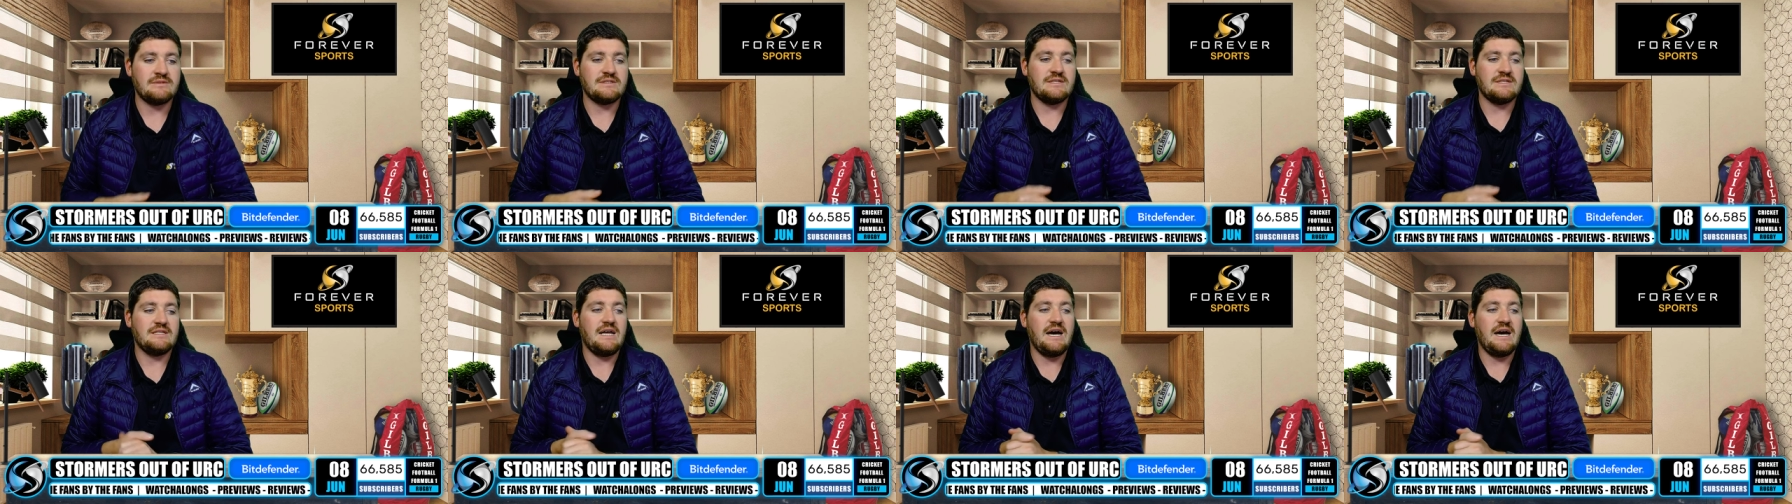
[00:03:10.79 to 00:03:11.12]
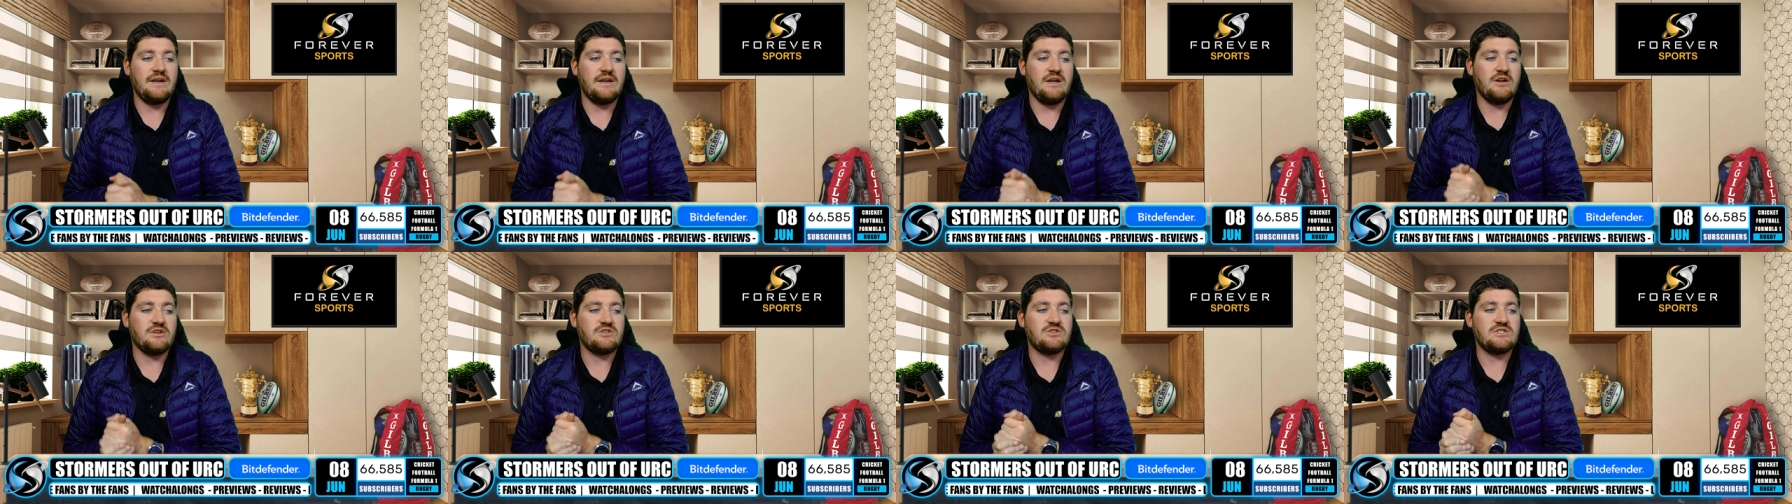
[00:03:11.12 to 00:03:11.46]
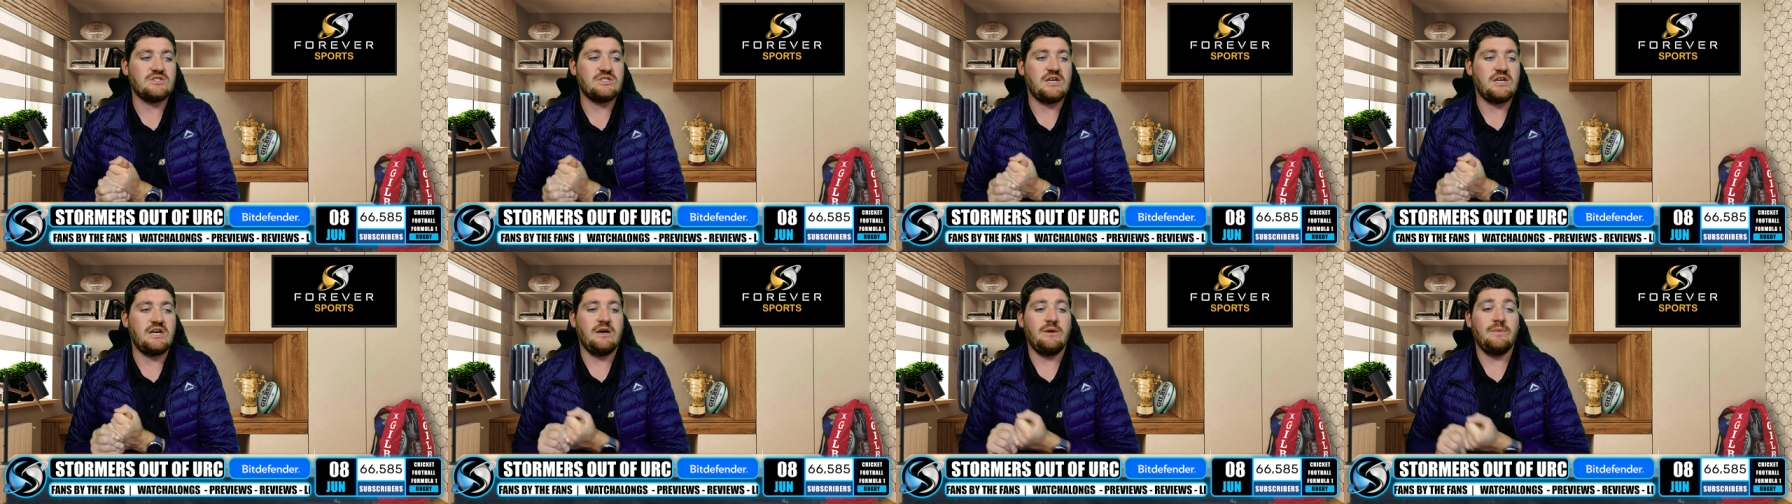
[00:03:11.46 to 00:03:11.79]
Lineouts,
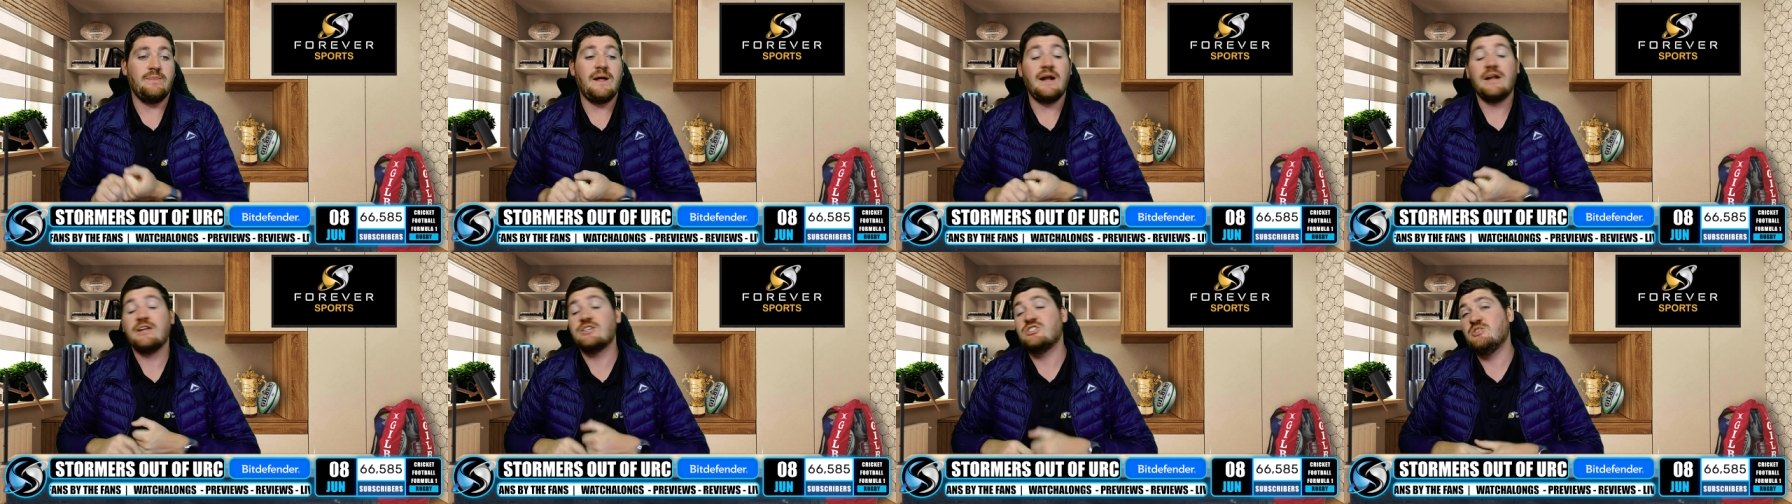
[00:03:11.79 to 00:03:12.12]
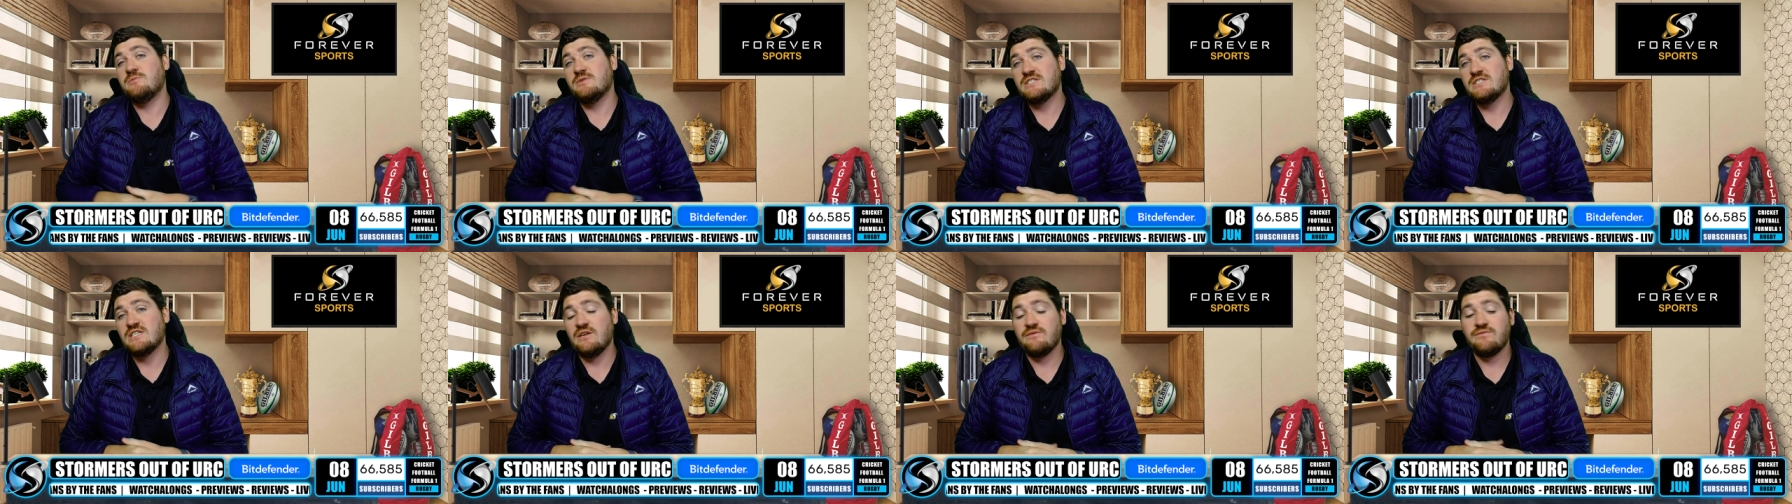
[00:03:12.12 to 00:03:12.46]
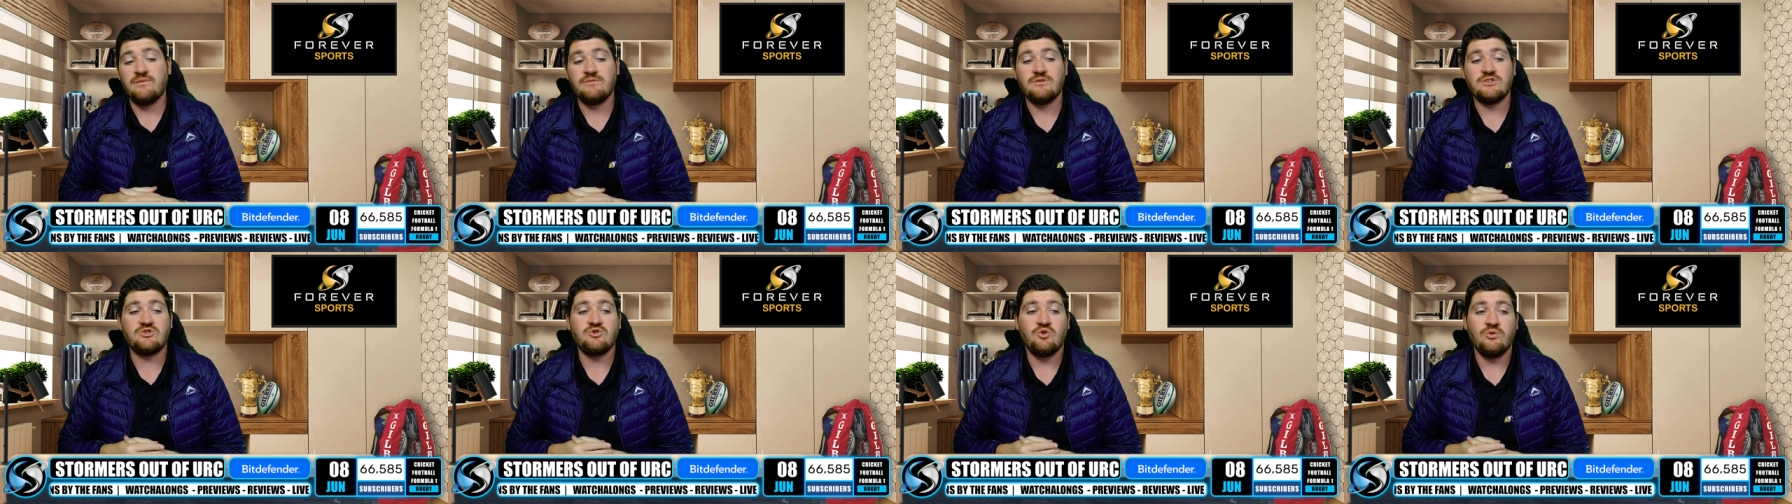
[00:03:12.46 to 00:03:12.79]
uh, ninety-two percent
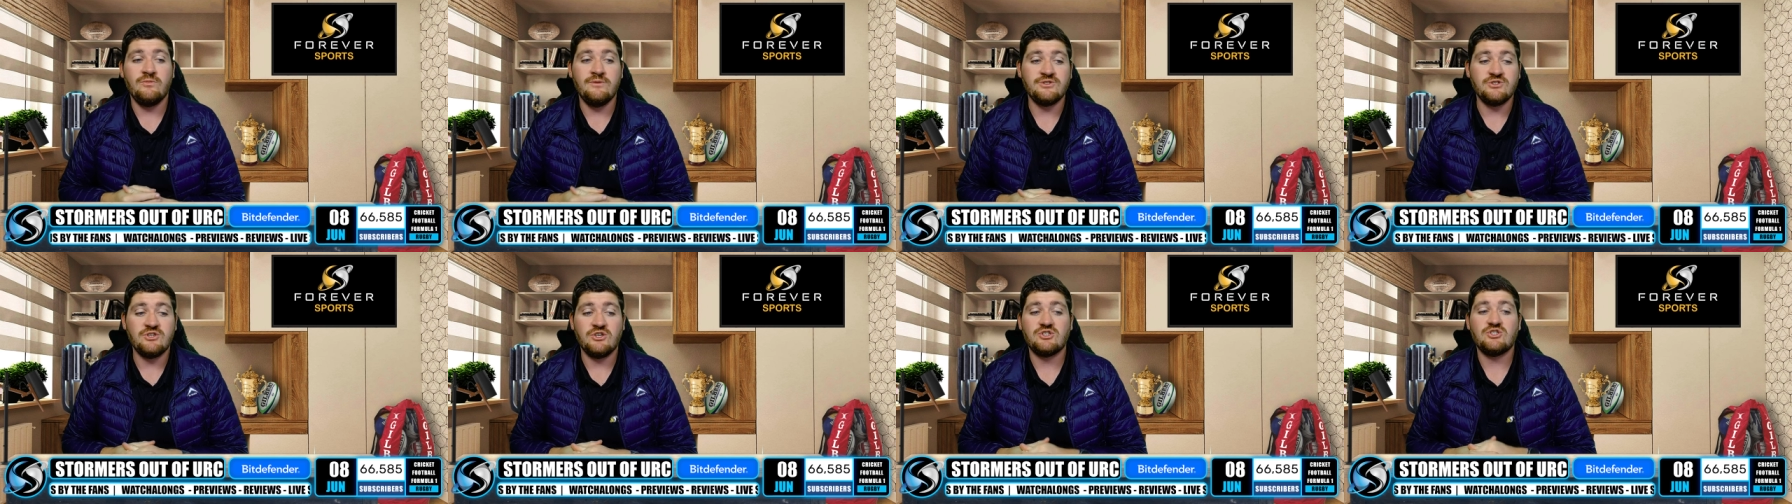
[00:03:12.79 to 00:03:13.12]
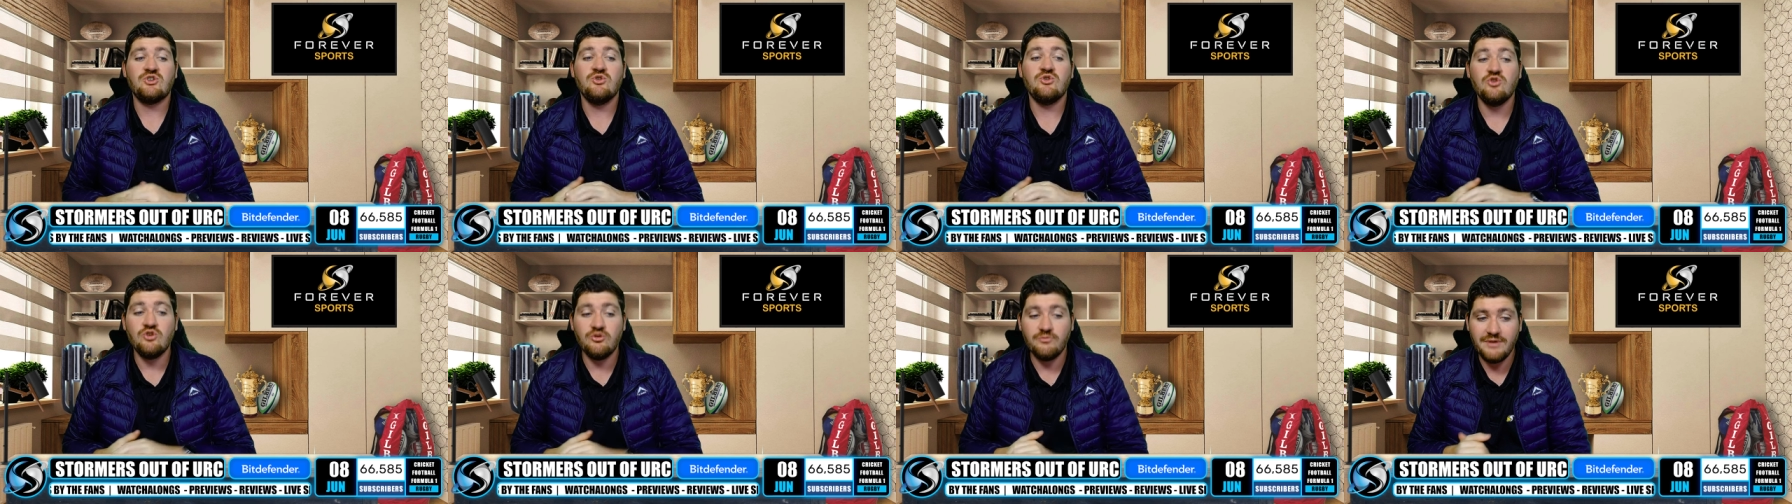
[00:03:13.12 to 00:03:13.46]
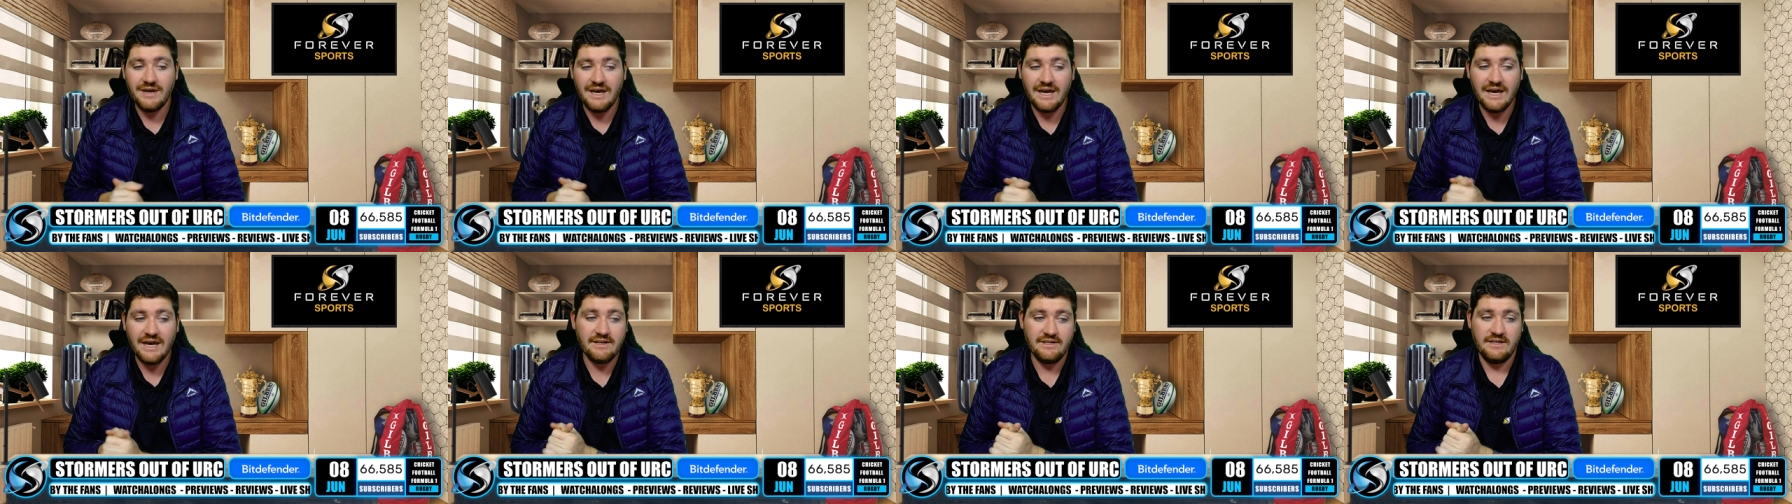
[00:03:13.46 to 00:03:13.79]
from the Stormers, not too
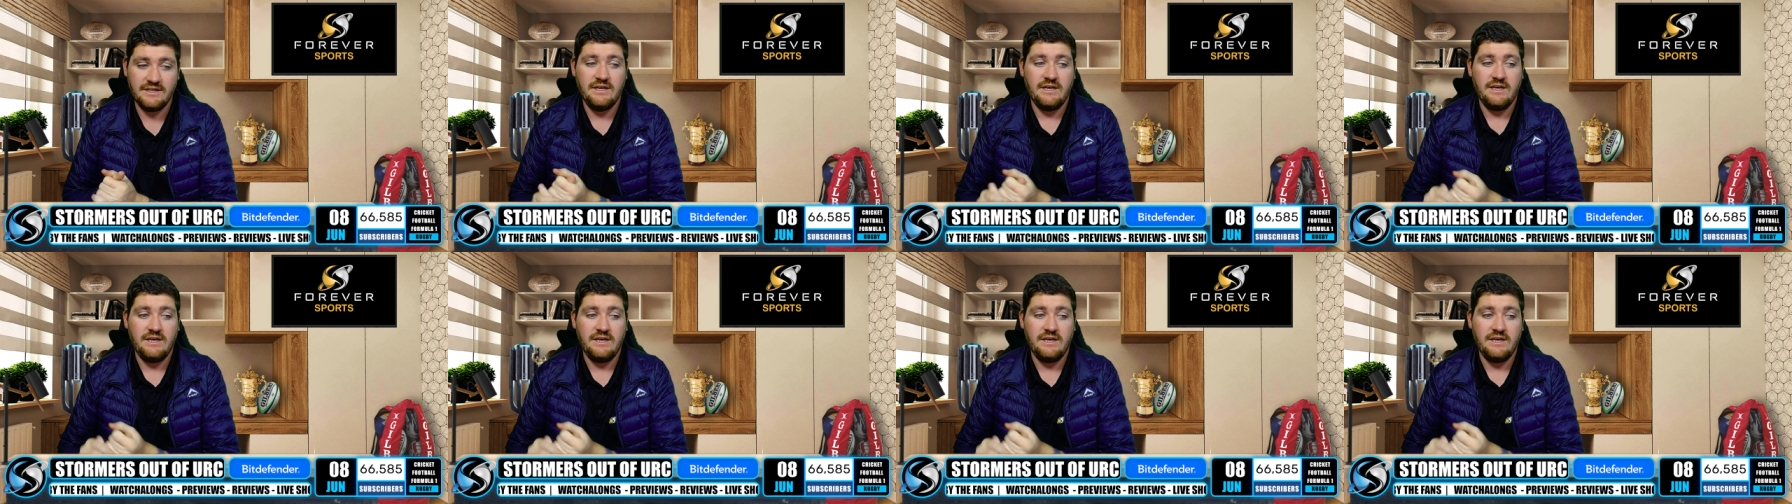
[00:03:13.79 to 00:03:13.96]
bad.